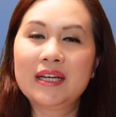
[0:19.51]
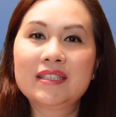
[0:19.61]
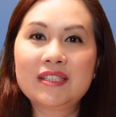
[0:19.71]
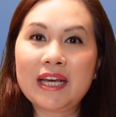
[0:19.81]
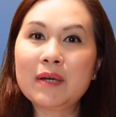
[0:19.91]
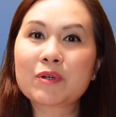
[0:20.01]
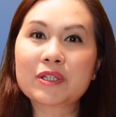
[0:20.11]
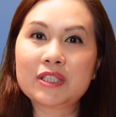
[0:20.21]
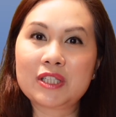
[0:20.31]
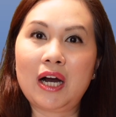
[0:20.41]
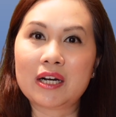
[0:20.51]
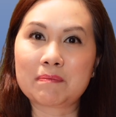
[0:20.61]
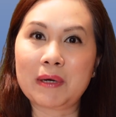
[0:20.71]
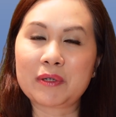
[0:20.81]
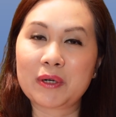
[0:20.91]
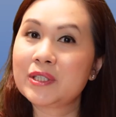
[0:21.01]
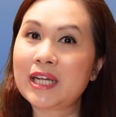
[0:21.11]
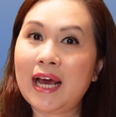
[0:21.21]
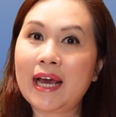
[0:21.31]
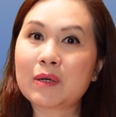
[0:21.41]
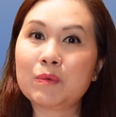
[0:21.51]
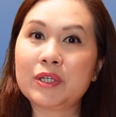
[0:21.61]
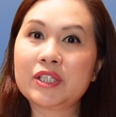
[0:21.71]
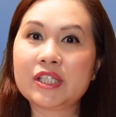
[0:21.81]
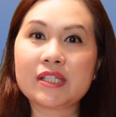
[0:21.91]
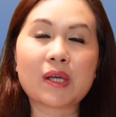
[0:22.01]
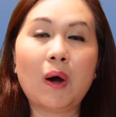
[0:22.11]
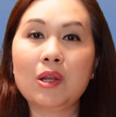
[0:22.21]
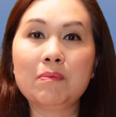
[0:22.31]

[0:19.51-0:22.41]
Today we're going to talk about her tag, which is All